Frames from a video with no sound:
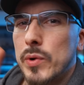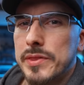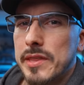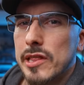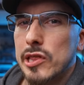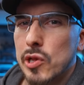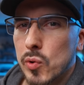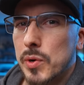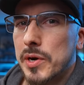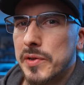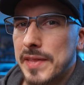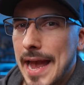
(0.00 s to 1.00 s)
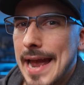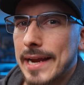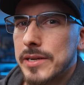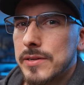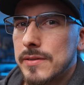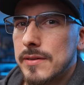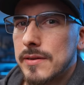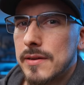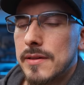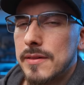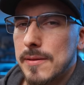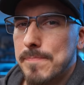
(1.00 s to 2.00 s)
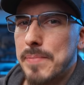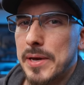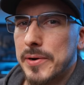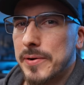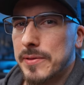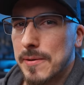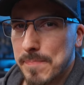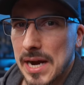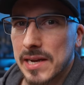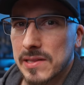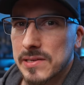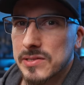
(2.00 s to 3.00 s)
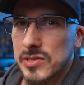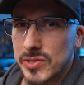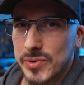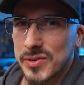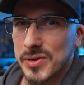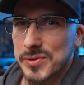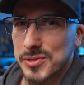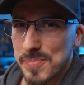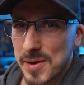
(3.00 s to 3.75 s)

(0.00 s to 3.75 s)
with the lower the angle, the better the pilot you're going to